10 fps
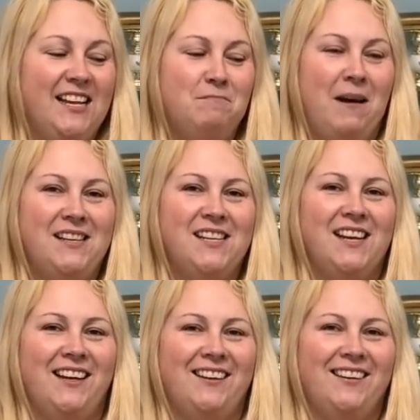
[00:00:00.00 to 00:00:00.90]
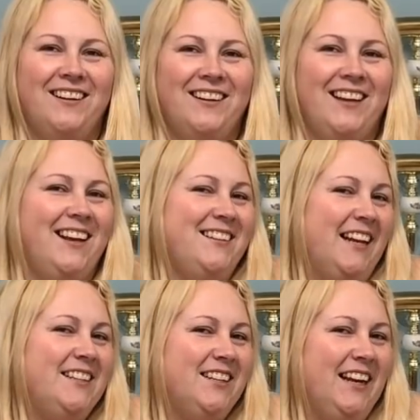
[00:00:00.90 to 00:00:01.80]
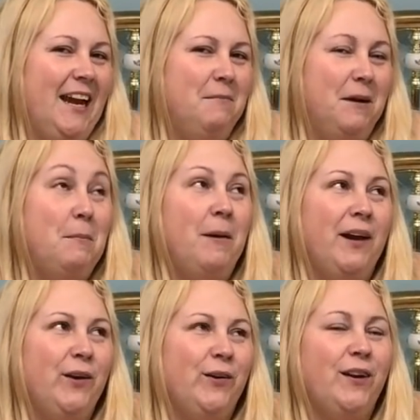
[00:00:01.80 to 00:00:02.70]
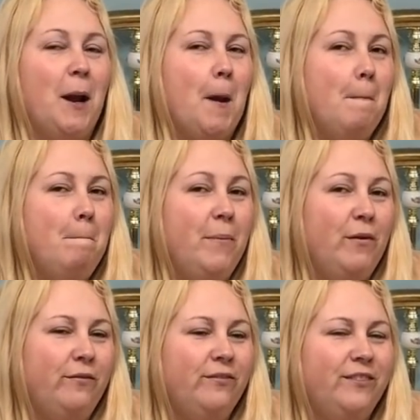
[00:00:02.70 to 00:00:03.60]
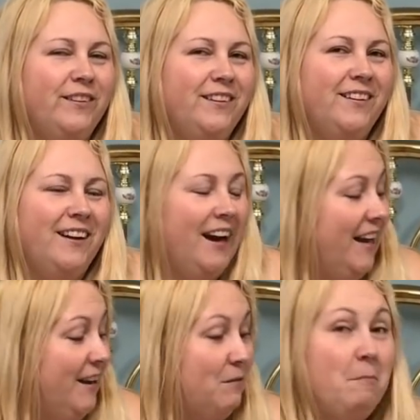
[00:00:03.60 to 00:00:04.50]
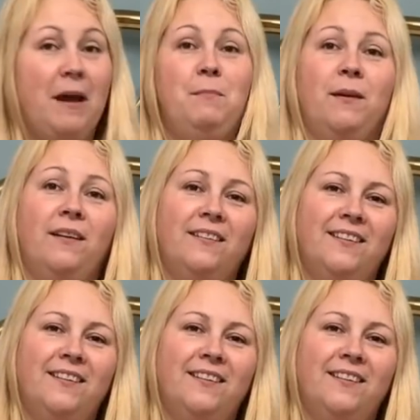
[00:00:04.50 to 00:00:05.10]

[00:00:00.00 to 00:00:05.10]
It's magic. The extension cable appeared. Poof. Even paper.